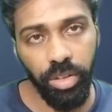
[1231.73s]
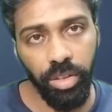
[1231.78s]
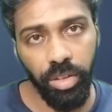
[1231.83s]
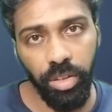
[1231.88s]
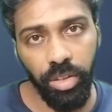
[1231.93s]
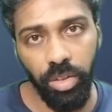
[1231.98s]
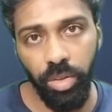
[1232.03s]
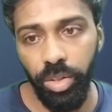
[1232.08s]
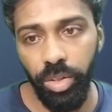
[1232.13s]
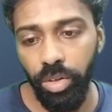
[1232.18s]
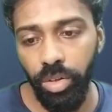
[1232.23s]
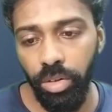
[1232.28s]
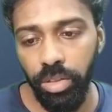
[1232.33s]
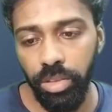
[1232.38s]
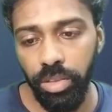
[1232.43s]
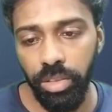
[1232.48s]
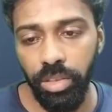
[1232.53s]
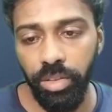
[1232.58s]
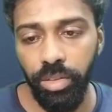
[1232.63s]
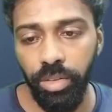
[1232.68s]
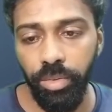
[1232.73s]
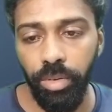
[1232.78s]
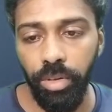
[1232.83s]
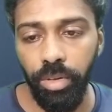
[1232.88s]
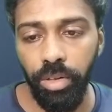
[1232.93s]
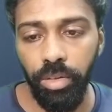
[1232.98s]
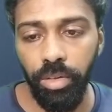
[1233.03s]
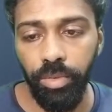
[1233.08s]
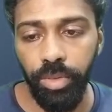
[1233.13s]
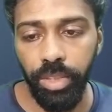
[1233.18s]
going on
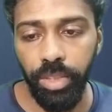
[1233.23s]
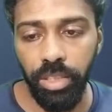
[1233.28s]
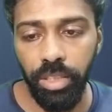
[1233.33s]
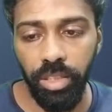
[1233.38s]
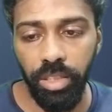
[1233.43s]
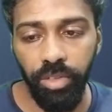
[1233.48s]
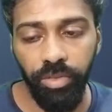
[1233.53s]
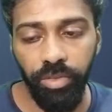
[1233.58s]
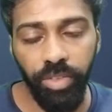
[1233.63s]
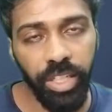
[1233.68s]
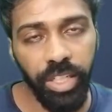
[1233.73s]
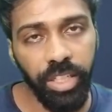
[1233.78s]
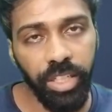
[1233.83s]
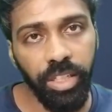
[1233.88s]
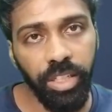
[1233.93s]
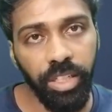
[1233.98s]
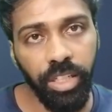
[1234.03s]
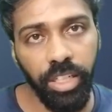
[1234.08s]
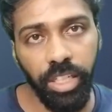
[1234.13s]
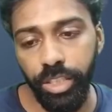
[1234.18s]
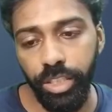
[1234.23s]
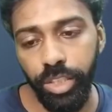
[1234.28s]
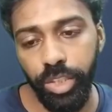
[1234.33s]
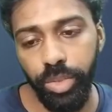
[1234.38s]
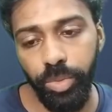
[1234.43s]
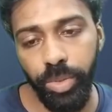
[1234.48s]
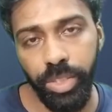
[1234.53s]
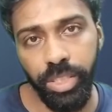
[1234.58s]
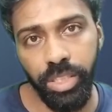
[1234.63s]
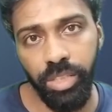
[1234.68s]
with flood-related
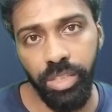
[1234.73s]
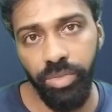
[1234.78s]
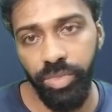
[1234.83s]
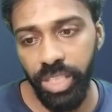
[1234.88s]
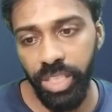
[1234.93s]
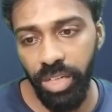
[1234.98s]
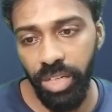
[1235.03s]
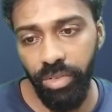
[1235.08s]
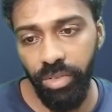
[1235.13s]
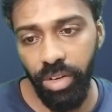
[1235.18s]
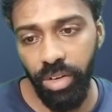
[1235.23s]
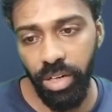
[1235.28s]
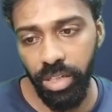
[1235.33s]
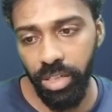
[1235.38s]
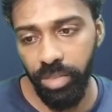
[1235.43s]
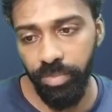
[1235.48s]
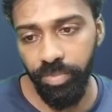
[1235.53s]
situation in Vijayawada,